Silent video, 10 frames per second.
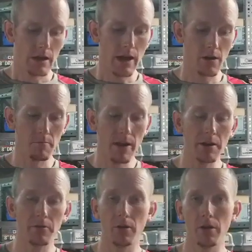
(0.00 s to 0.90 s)
Our
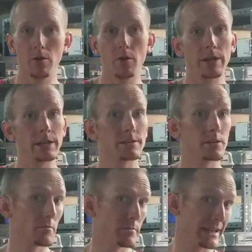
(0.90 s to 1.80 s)
micro is
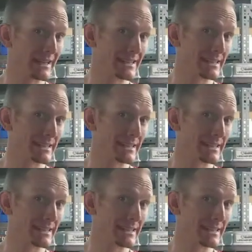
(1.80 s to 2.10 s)
our biggest